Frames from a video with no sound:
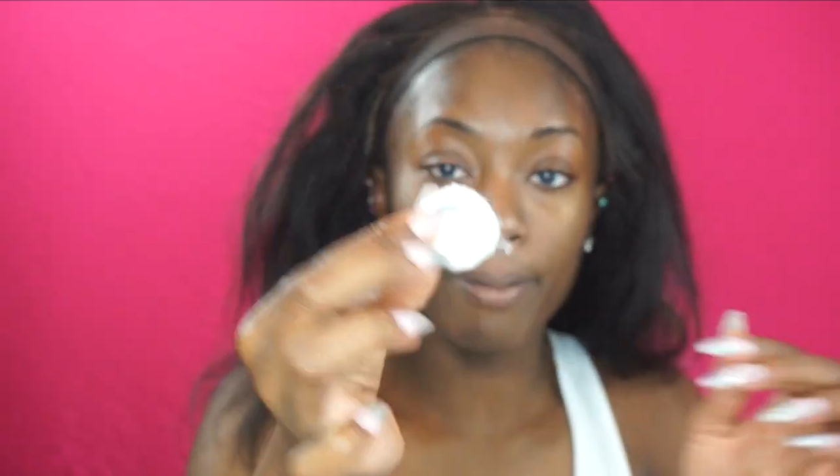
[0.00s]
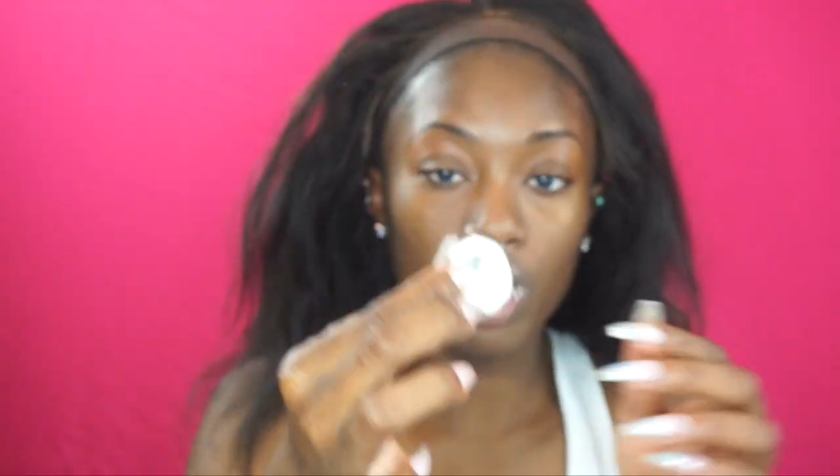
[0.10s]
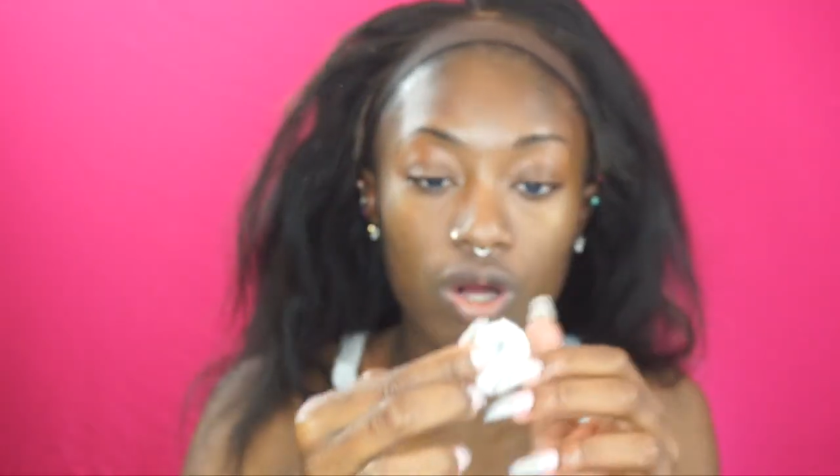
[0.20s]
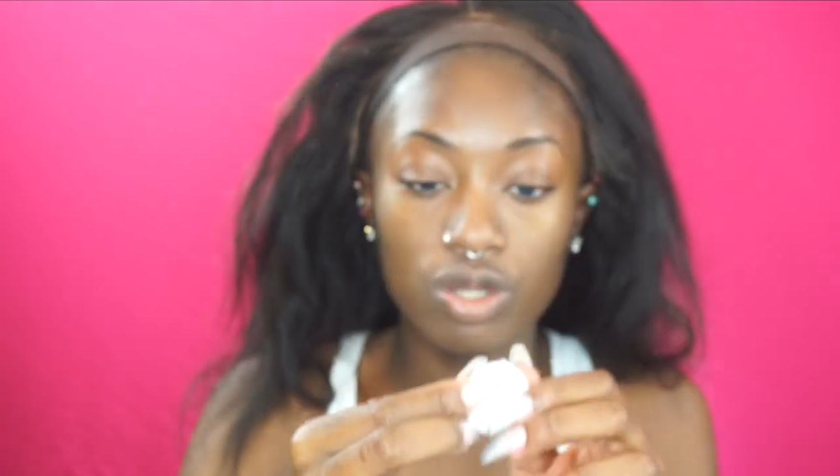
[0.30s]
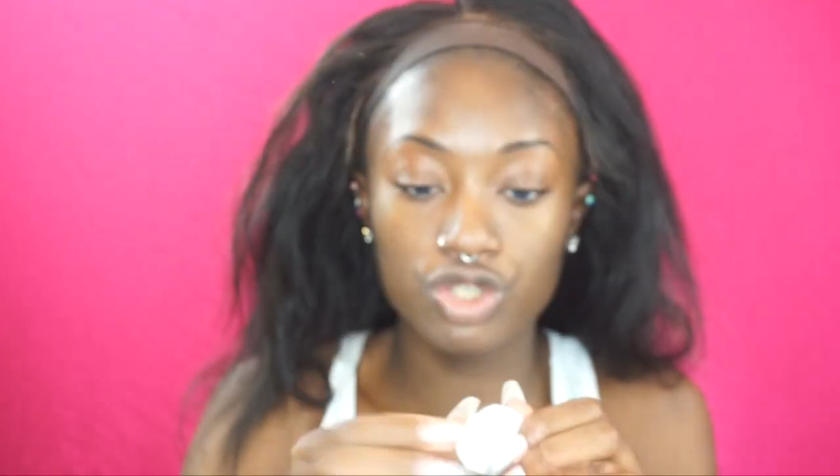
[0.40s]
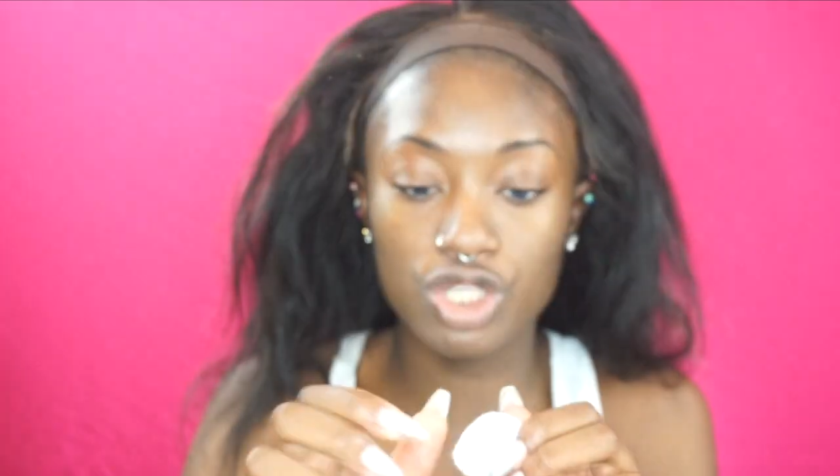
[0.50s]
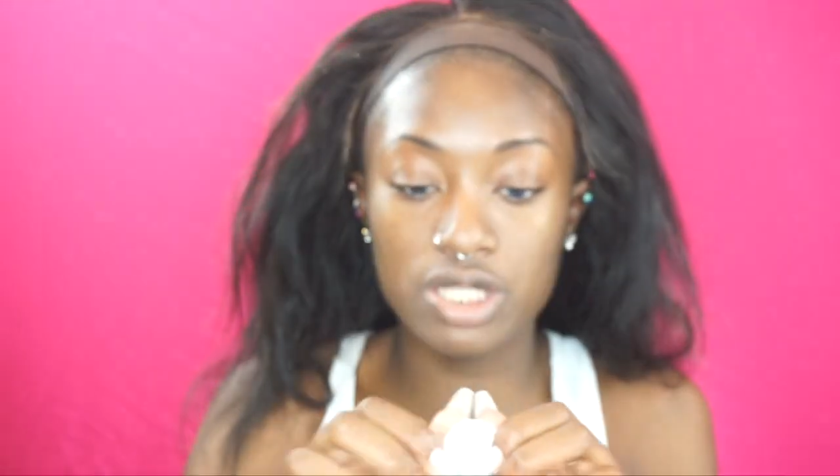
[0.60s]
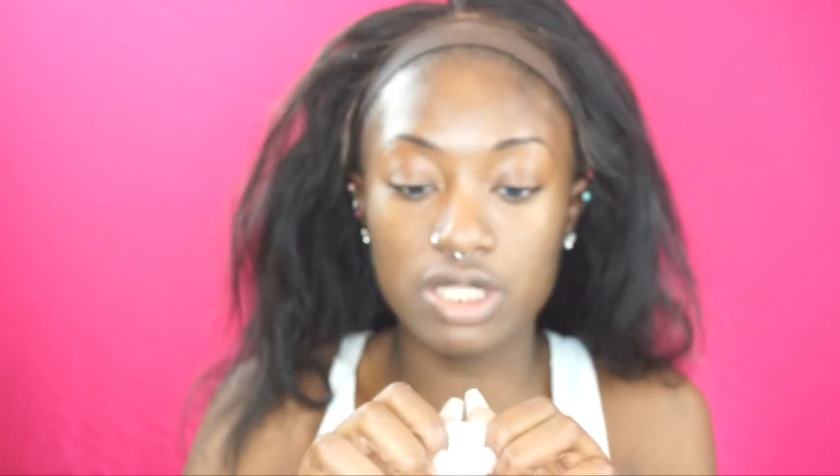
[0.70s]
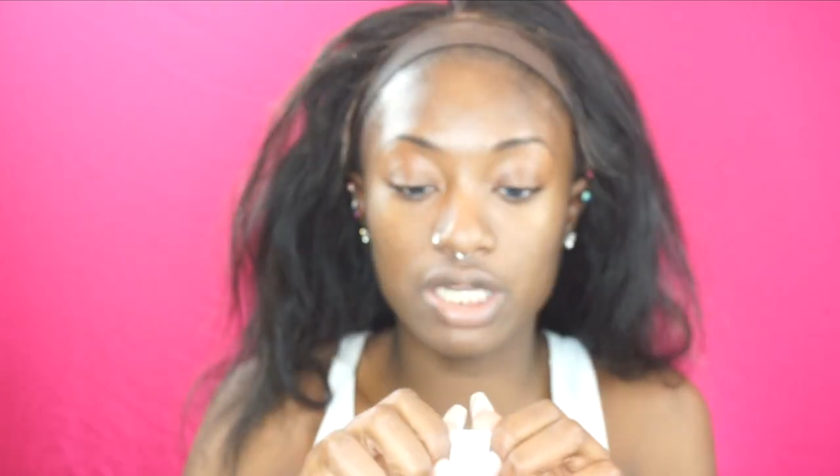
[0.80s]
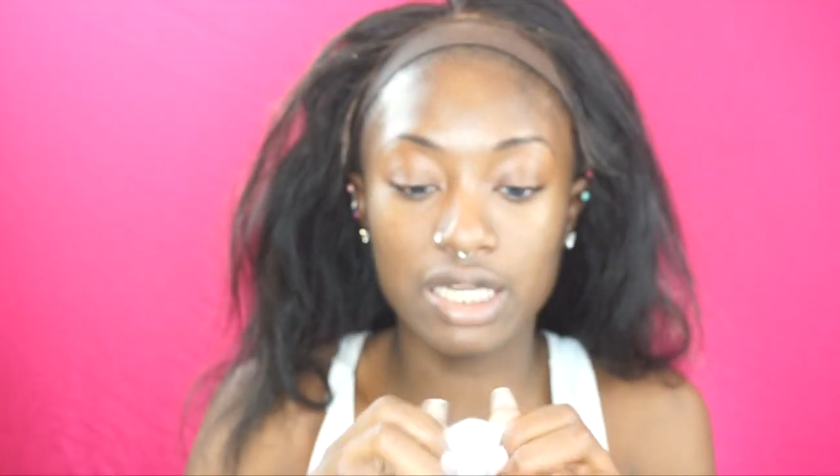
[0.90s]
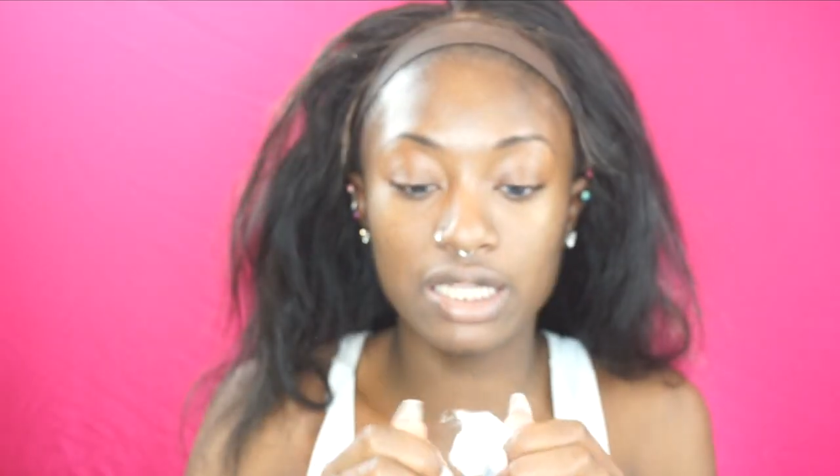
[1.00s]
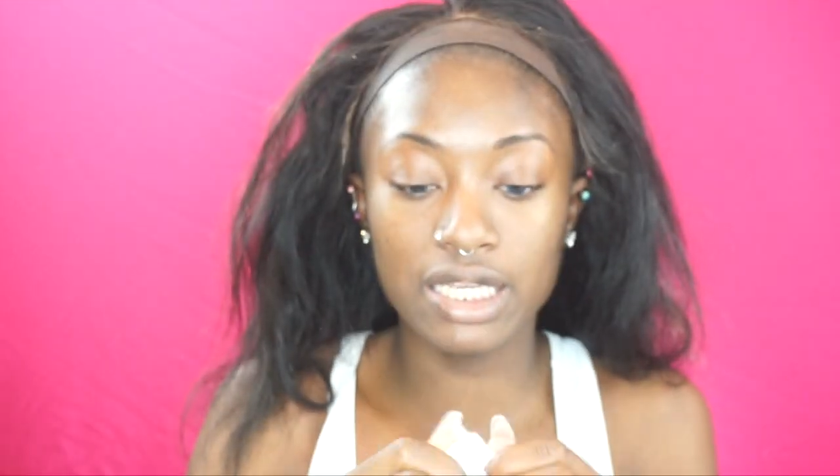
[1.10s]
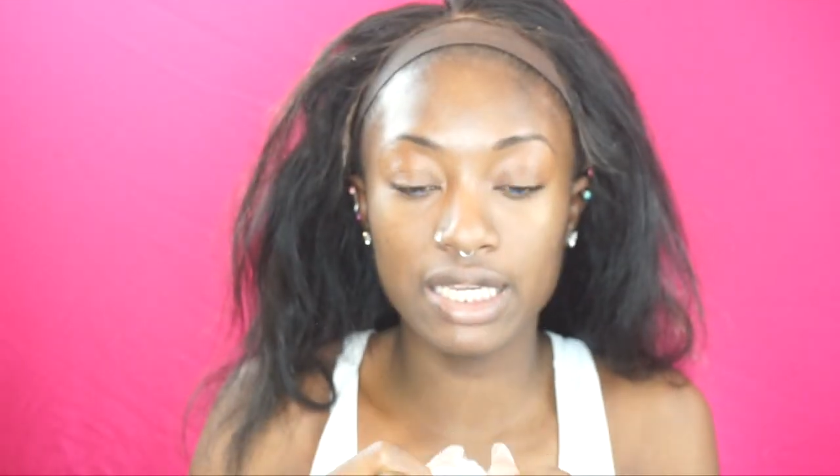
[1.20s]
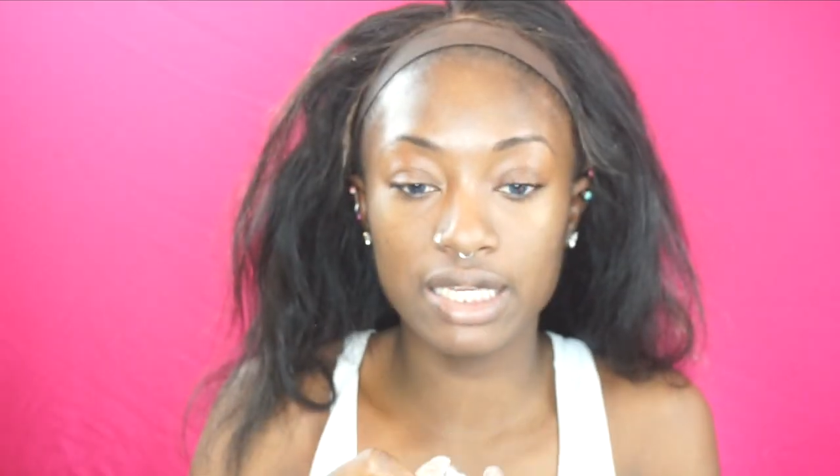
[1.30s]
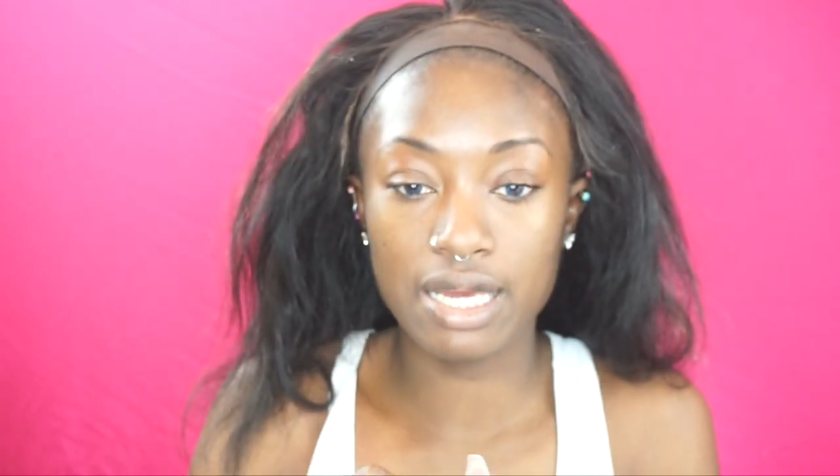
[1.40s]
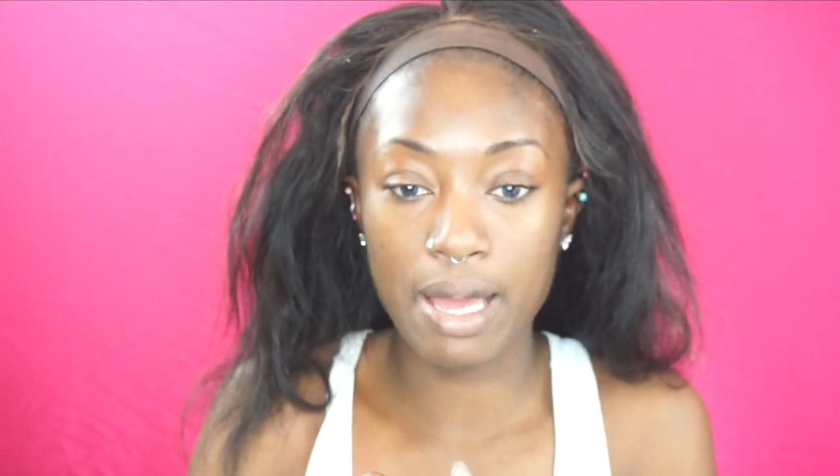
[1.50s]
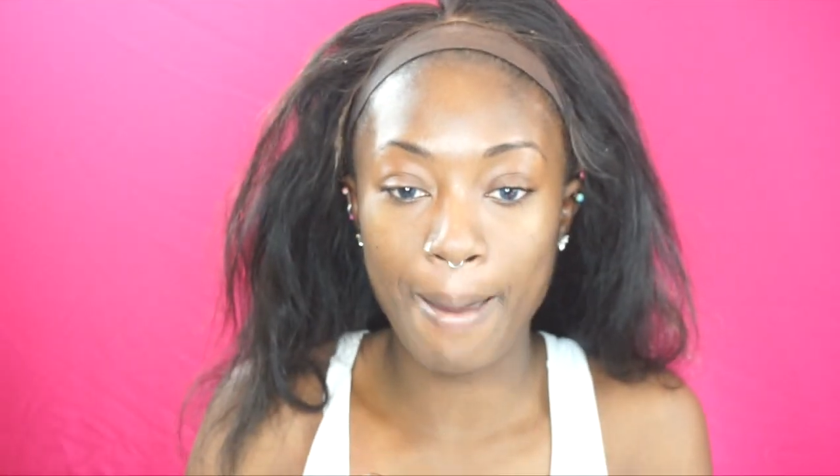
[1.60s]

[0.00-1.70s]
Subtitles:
ball just to clean